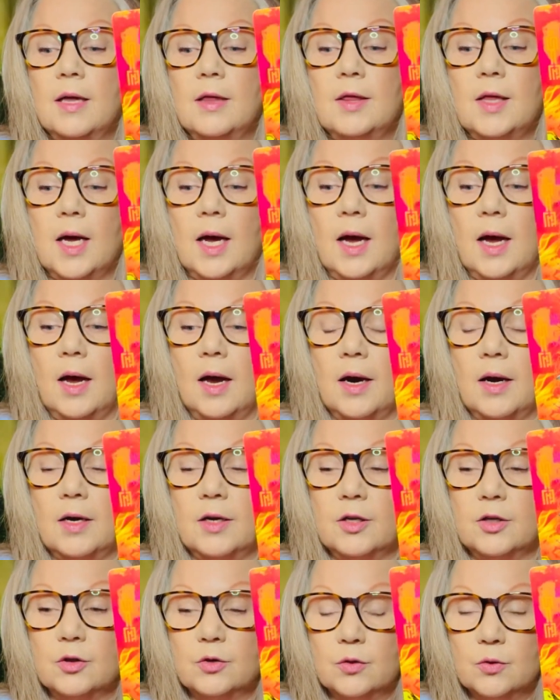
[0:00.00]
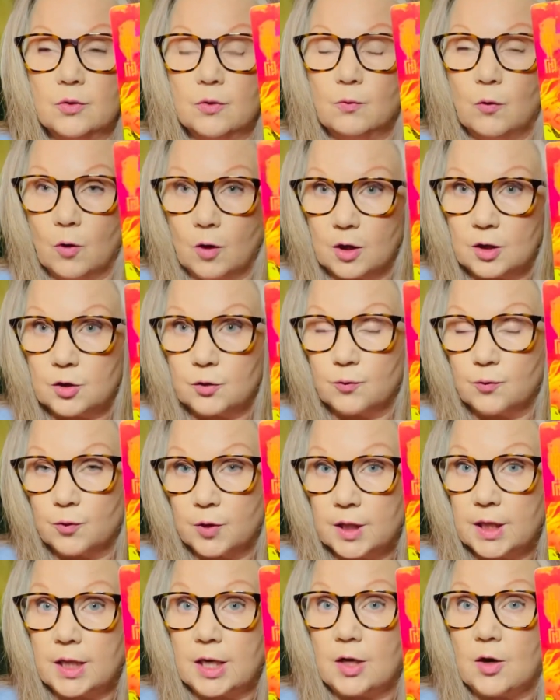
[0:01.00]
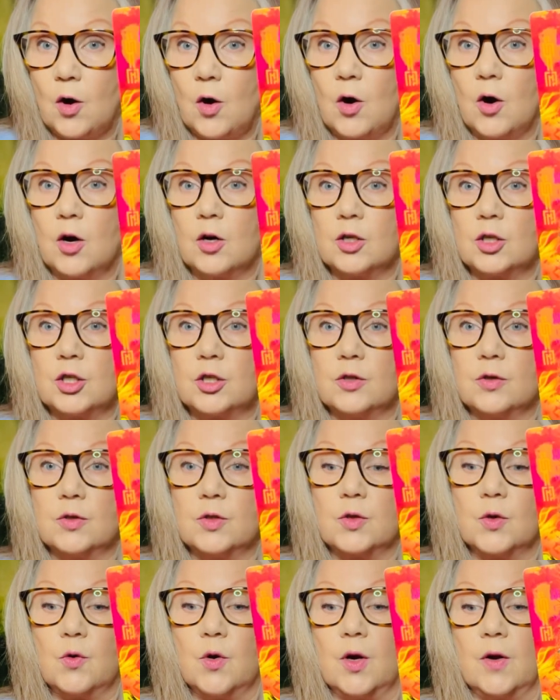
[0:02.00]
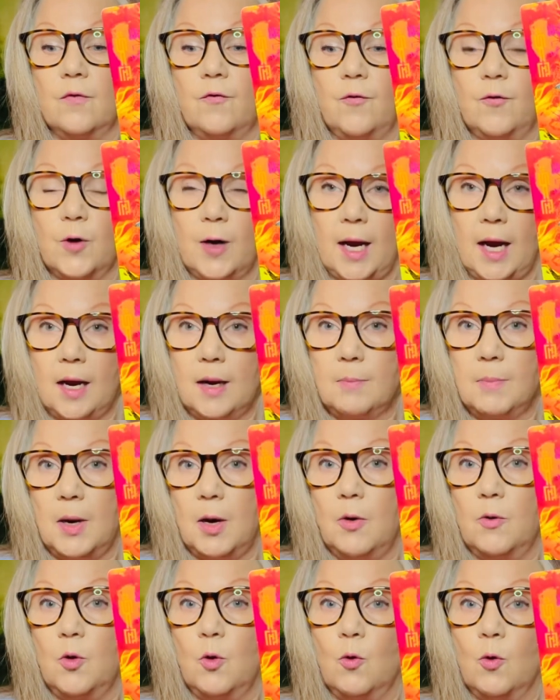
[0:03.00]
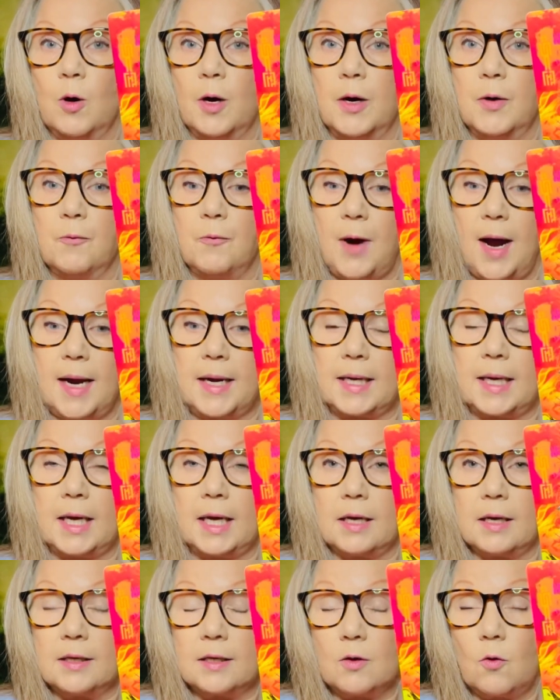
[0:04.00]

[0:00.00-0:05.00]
that you worked really hard to sort of forget about or eradicate